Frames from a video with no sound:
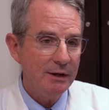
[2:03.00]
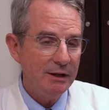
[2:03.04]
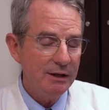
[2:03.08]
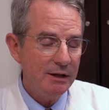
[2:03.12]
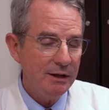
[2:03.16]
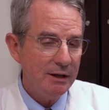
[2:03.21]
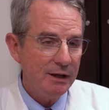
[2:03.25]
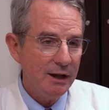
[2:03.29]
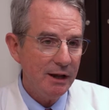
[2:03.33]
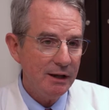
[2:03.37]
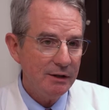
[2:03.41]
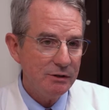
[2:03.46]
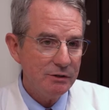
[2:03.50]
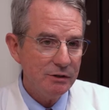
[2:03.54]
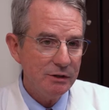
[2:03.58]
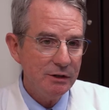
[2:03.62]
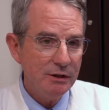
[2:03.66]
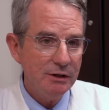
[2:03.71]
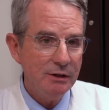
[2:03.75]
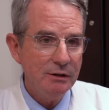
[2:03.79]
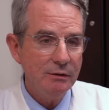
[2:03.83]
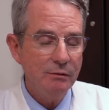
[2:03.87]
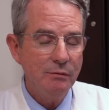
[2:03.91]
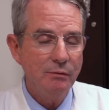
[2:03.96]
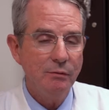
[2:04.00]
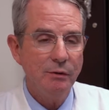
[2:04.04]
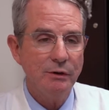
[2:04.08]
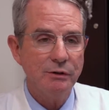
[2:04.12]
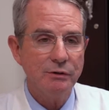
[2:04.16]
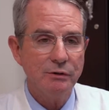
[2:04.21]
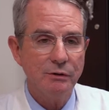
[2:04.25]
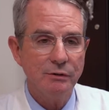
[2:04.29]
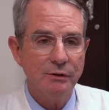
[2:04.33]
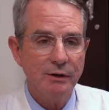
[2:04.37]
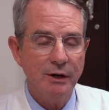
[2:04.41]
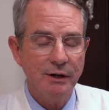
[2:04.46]
and EKG,
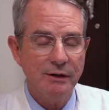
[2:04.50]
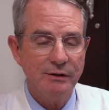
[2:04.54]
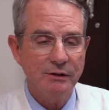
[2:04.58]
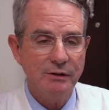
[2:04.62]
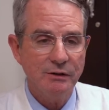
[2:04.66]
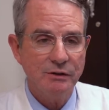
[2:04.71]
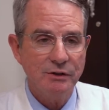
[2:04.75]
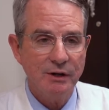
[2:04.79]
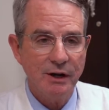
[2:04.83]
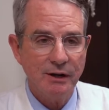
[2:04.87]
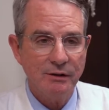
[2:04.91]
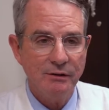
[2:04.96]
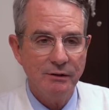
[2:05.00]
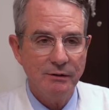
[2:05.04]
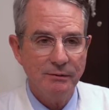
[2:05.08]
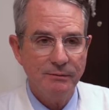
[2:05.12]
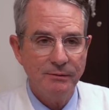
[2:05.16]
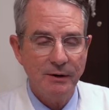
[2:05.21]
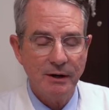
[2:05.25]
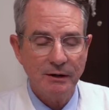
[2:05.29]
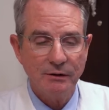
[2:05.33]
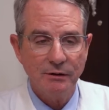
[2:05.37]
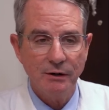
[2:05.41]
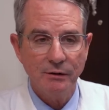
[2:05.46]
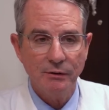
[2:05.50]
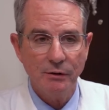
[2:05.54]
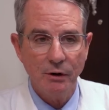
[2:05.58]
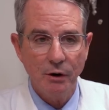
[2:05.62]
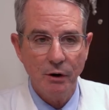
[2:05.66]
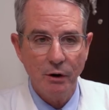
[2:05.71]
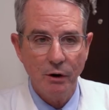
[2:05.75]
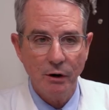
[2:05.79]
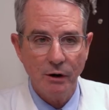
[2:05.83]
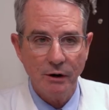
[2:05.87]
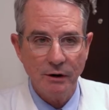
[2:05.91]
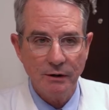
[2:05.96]
which are done to check the effect on the
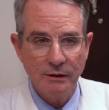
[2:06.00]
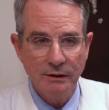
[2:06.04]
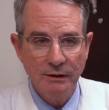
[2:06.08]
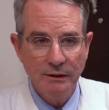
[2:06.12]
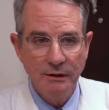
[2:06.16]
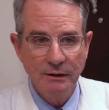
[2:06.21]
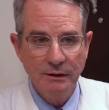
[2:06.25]
heart.